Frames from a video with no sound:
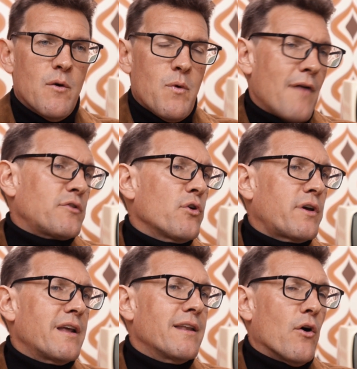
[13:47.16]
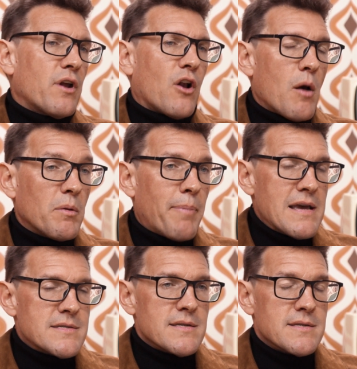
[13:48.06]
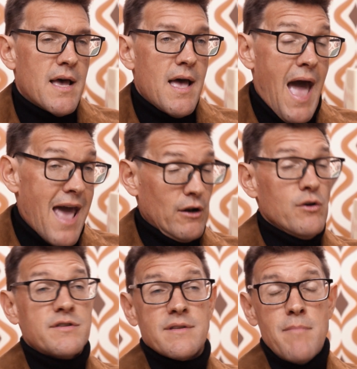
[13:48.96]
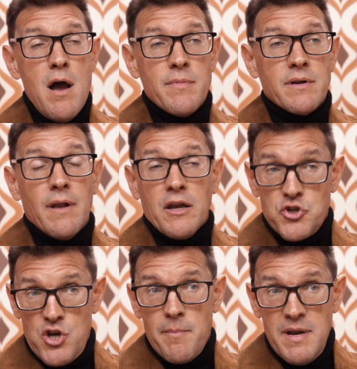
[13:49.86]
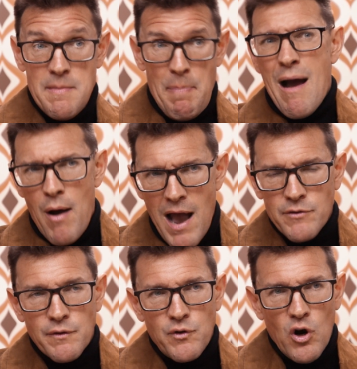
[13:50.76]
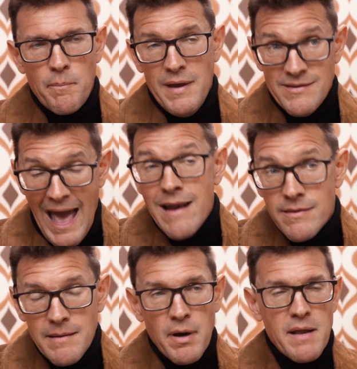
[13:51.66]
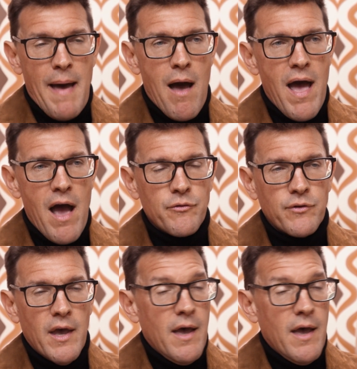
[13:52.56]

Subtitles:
We have to look at it on a global basis. And it looks at the moment like Germany, the powerhouse of Europe, is anything but a powerhouse.